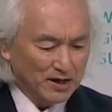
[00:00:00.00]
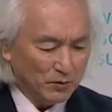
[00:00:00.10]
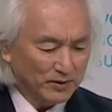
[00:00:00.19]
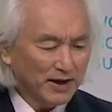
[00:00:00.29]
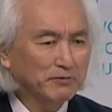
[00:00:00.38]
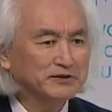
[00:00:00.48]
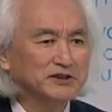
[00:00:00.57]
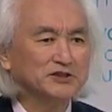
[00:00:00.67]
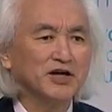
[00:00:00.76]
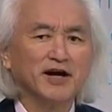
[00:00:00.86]
When I was
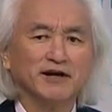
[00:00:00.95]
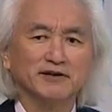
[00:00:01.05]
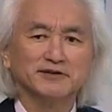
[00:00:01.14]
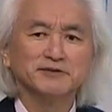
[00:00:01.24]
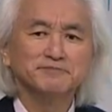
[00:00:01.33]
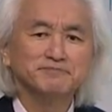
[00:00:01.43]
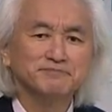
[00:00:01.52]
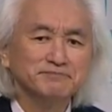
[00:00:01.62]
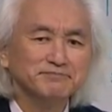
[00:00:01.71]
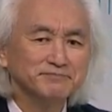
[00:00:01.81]
a child,
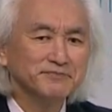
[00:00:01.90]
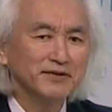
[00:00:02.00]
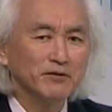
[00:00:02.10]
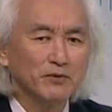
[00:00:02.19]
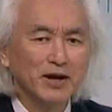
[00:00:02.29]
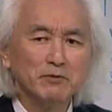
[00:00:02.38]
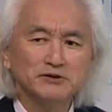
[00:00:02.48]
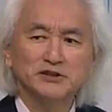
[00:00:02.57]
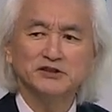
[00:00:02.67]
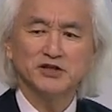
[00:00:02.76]

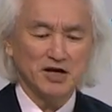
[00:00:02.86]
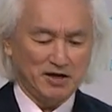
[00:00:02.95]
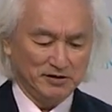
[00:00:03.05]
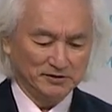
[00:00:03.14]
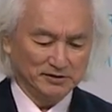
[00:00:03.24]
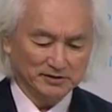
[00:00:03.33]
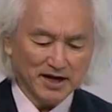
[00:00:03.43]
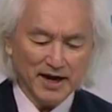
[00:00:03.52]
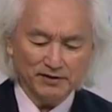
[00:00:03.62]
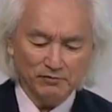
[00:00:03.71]

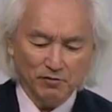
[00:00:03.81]
I had a